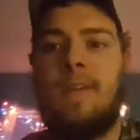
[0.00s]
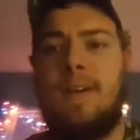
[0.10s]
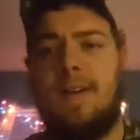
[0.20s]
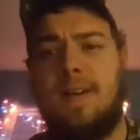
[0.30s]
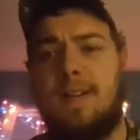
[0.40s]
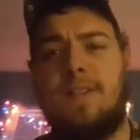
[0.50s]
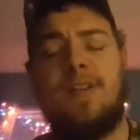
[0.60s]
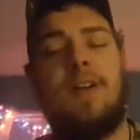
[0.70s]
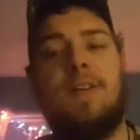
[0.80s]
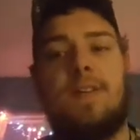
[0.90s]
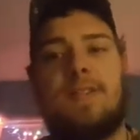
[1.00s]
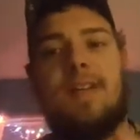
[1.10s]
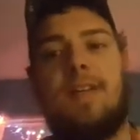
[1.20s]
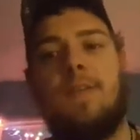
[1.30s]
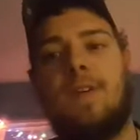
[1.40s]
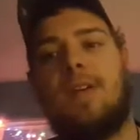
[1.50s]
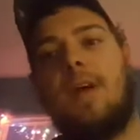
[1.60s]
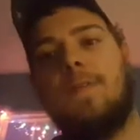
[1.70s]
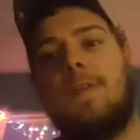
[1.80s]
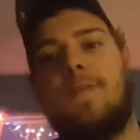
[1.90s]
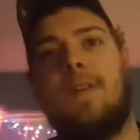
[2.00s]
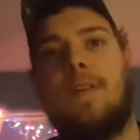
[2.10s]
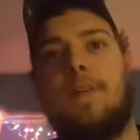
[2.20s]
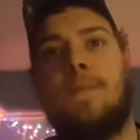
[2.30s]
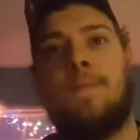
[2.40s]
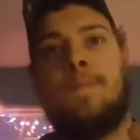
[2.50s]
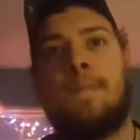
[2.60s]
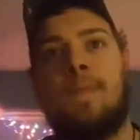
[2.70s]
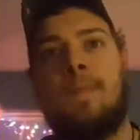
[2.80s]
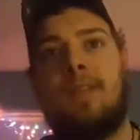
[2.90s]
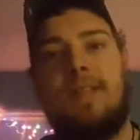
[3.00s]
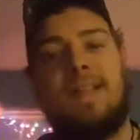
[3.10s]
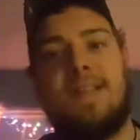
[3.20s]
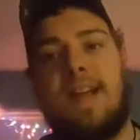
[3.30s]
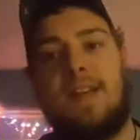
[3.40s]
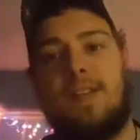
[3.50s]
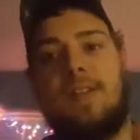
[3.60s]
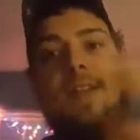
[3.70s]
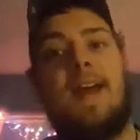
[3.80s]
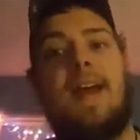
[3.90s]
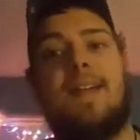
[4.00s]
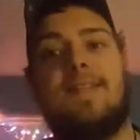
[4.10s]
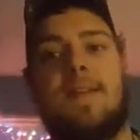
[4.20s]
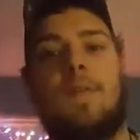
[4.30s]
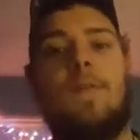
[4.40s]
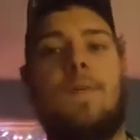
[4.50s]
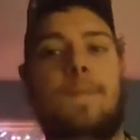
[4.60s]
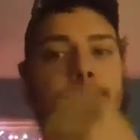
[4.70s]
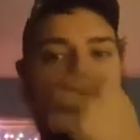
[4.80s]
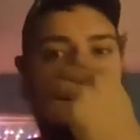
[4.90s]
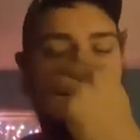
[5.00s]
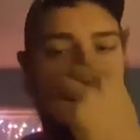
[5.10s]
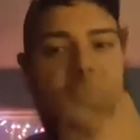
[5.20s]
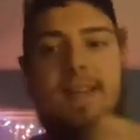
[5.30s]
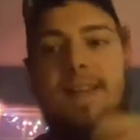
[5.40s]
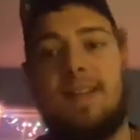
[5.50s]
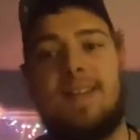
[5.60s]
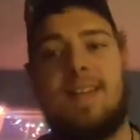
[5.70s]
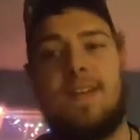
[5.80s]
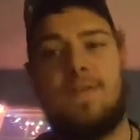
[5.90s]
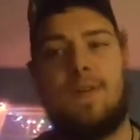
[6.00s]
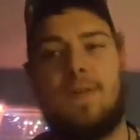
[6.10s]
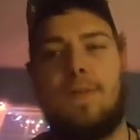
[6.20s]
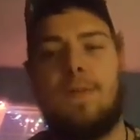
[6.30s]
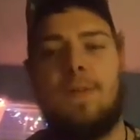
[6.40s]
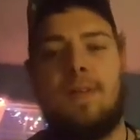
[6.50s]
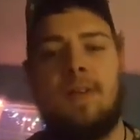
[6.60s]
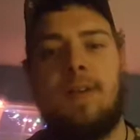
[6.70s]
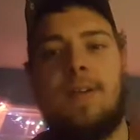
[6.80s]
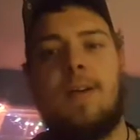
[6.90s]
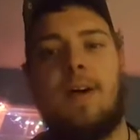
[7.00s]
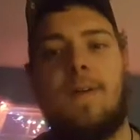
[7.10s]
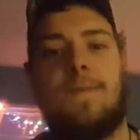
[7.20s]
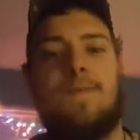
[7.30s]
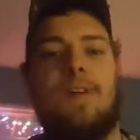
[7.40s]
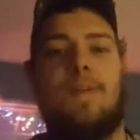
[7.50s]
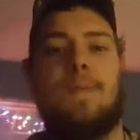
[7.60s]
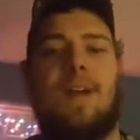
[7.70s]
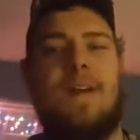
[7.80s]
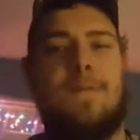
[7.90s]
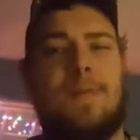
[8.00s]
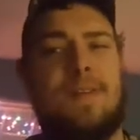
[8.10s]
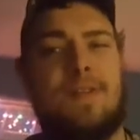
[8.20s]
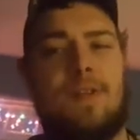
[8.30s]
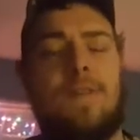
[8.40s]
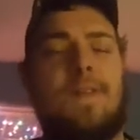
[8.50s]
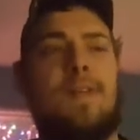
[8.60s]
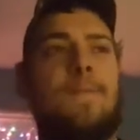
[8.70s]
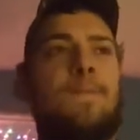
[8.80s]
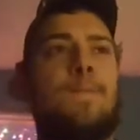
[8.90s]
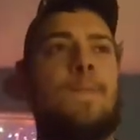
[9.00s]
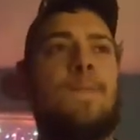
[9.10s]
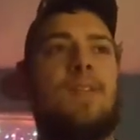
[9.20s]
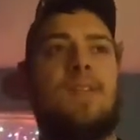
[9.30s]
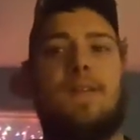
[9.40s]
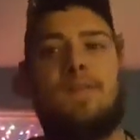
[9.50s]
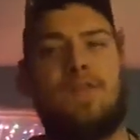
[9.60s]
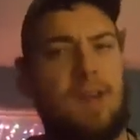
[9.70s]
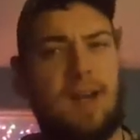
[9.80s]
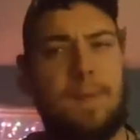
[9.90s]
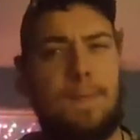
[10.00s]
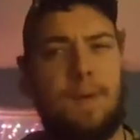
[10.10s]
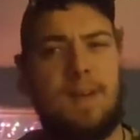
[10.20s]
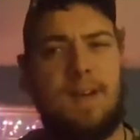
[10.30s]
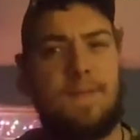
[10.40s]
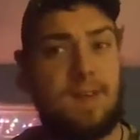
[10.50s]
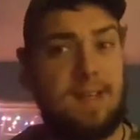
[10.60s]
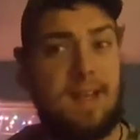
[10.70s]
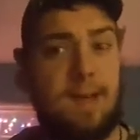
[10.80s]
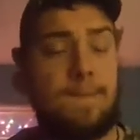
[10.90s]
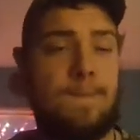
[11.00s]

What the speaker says: The shot you're going to see in the recovery video is actually the exit hole. I didn't get the entry hole on film, but I have a picture of it that I'll try to put in if I can.